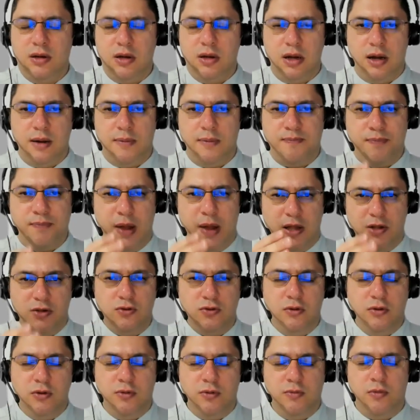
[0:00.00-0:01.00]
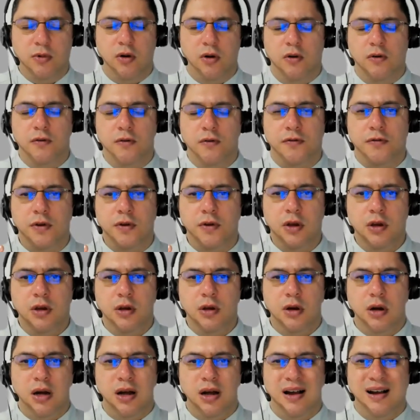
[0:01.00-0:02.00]
uh, pendulum of
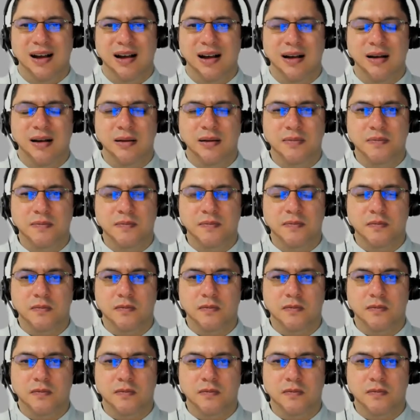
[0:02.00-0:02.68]
um,